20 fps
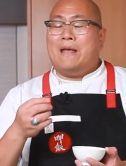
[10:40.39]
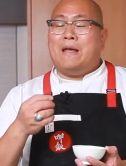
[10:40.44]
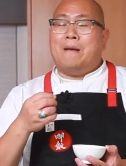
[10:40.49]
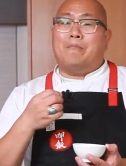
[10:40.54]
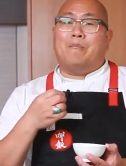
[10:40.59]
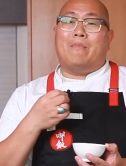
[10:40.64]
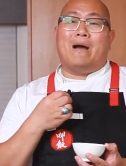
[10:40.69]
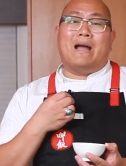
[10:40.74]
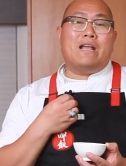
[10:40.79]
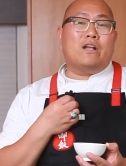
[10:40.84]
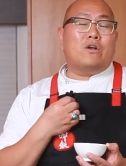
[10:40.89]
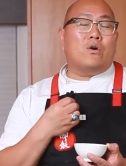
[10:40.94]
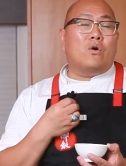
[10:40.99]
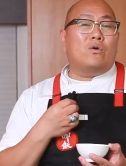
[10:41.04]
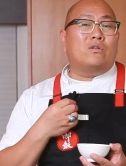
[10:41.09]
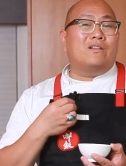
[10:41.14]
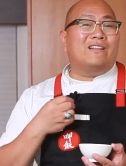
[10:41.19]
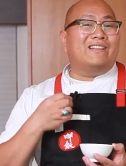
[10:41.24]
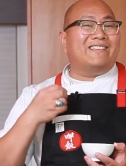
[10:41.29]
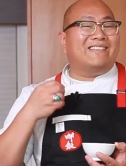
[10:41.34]
My
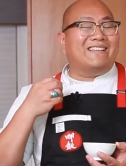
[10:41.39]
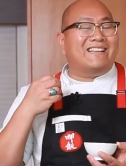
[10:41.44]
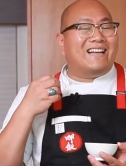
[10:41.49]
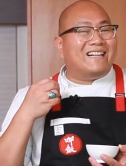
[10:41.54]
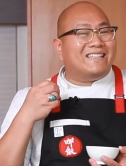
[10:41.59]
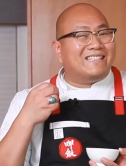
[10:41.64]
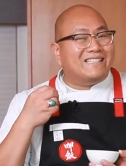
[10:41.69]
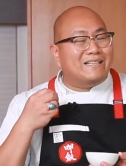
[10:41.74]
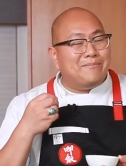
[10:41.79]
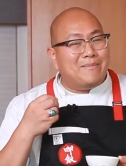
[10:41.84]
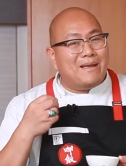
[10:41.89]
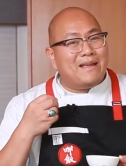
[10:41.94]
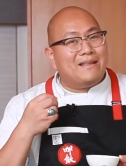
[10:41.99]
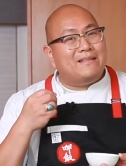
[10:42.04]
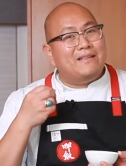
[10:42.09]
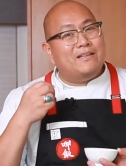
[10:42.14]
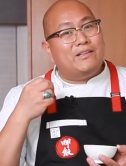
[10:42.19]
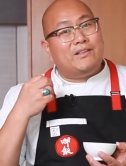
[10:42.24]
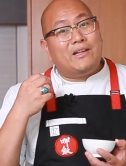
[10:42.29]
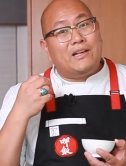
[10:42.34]
goal is not to make
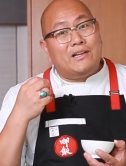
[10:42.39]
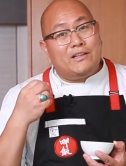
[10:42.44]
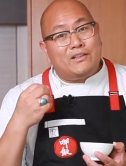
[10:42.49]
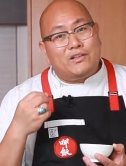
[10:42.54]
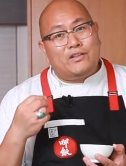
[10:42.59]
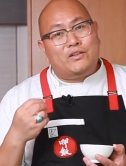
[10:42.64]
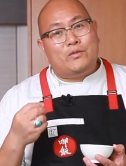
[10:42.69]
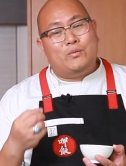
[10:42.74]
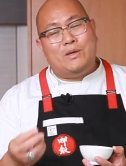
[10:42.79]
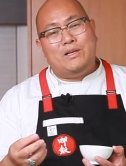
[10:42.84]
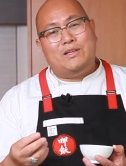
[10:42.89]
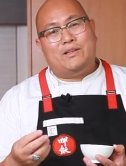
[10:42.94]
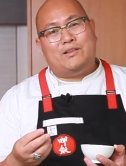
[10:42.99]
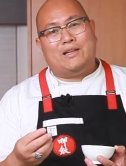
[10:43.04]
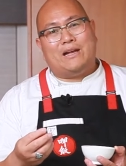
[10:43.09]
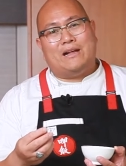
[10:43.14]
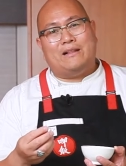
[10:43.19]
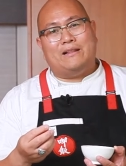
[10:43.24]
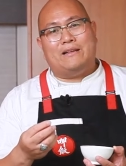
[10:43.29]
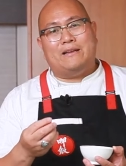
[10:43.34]
this a sweet
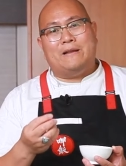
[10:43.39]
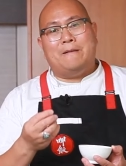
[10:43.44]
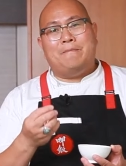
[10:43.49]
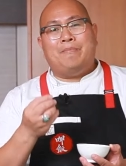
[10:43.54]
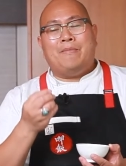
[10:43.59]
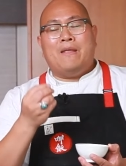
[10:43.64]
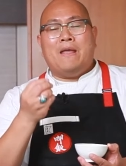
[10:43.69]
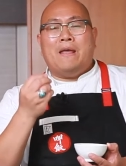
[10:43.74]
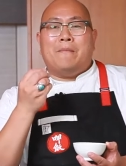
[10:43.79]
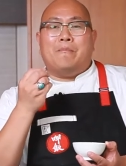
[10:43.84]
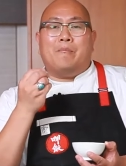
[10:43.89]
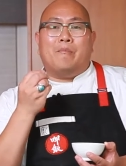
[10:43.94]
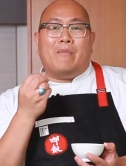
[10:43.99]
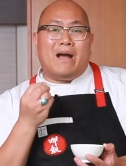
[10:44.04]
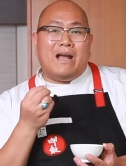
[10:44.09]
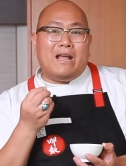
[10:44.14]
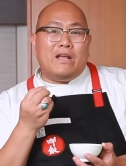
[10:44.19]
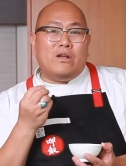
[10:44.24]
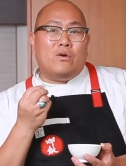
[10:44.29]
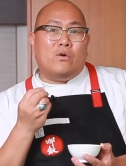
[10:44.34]
salad.
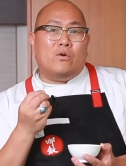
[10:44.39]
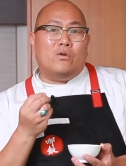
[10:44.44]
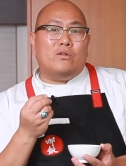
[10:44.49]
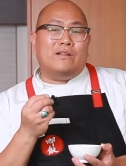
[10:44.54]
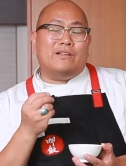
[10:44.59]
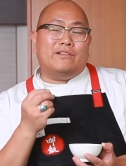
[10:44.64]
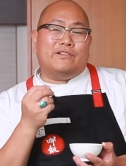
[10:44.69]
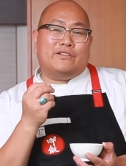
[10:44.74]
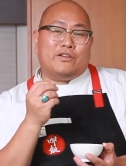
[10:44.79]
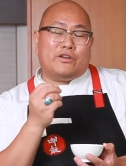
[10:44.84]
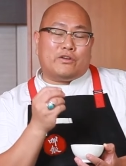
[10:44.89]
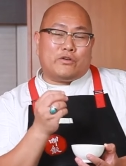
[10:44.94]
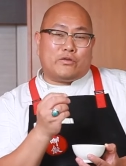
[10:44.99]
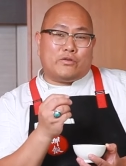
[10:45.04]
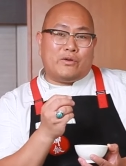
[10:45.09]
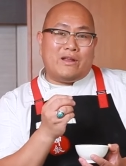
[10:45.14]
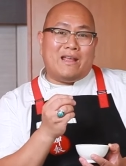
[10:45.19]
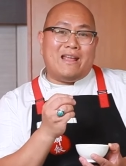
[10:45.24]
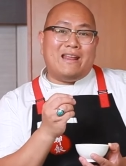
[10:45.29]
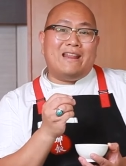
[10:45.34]
My goal is to
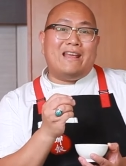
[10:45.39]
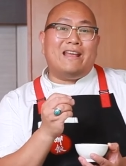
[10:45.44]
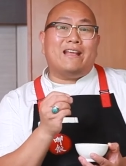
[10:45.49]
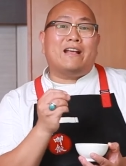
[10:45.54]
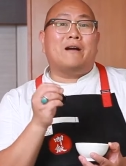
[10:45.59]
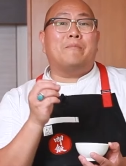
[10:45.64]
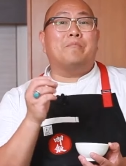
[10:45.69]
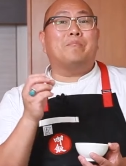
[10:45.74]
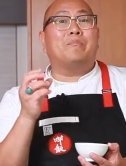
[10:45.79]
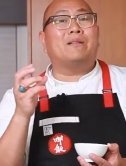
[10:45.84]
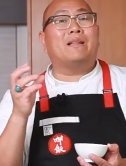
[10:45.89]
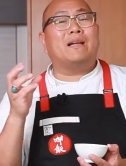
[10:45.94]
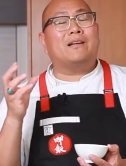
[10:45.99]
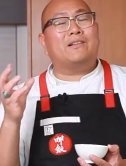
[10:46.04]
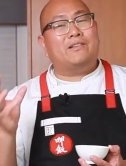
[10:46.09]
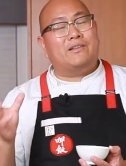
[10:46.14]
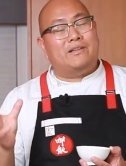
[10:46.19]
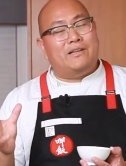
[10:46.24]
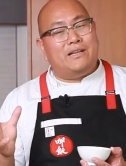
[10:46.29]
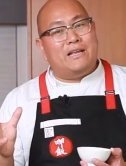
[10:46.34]
create a
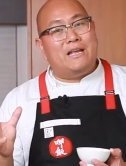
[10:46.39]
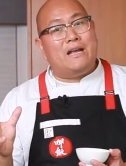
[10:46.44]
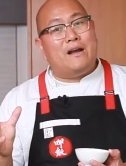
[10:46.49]
complexity